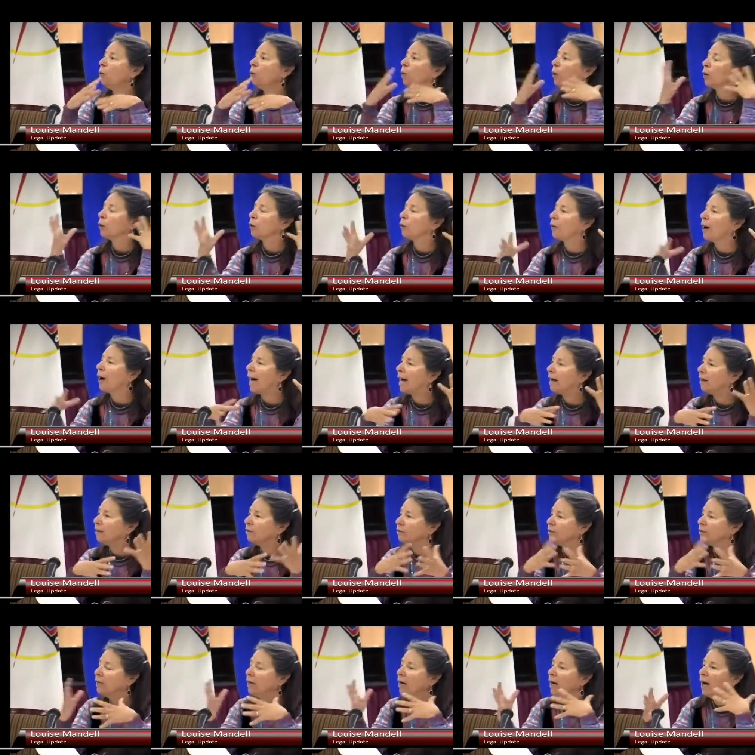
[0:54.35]
where
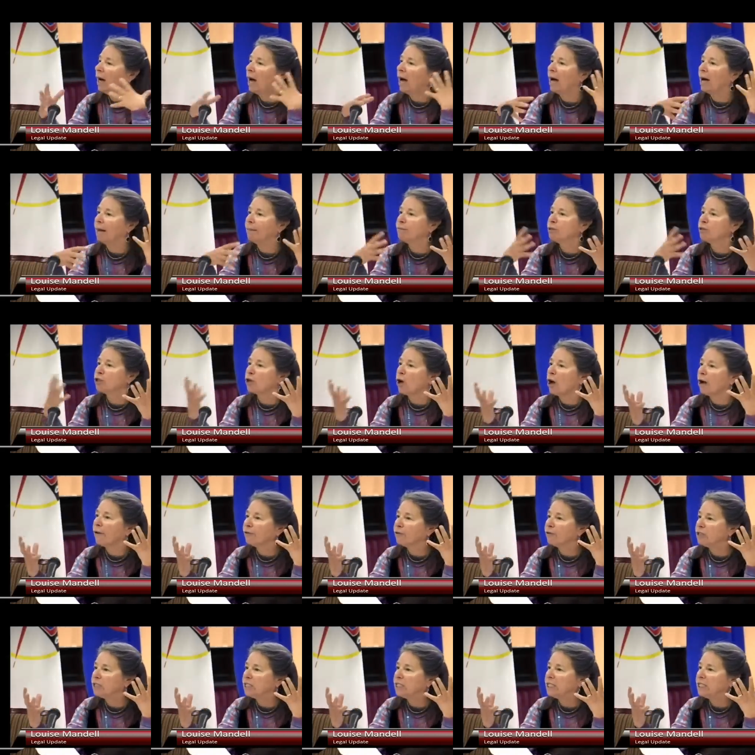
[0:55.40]
Crown
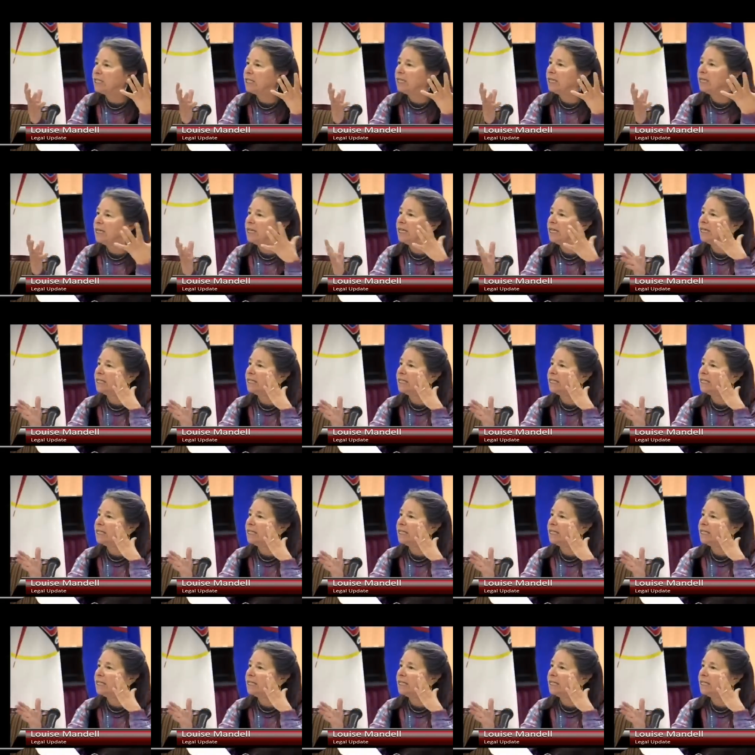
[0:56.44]
sovereignty